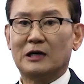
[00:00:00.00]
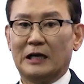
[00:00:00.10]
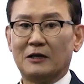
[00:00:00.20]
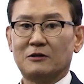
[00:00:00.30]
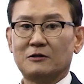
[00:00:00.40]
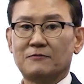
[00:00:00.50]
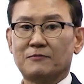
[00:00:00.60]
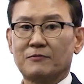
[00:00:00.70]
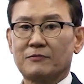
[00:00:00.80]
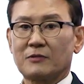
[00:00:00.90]
land.
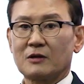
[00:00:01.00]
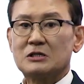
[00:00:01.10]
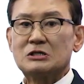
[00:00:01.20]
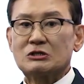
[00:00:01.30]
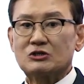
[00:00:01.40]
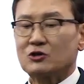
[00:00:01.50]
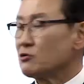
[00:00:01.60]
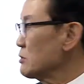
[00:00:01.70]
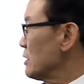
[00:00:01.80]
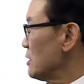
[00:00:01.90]

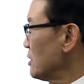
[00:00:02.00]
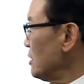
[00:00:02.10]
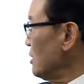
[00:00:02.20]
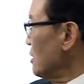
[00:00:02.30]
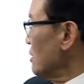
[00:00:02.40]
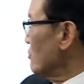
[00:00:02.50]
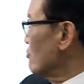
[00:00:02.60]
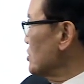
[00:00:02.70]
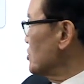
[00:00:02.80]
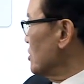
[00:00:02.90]
So
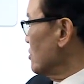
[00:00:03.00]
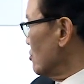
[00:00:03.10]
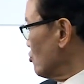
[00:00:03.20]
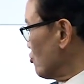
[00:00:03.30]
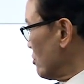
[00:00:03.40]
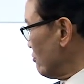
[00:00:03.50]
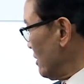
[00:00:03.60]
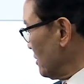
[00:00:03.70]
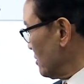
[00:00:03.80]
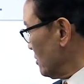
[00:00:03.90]
Russia
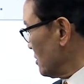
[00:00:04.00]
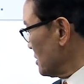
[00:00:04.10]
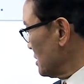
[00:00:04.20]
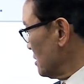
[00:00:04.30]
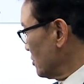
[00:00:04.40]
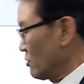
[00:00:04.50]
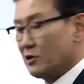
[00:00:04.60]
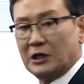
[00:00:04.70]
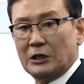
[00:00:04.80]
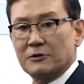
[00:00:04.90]
threatened
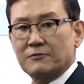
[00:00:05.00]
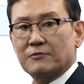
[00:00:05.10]
Turkey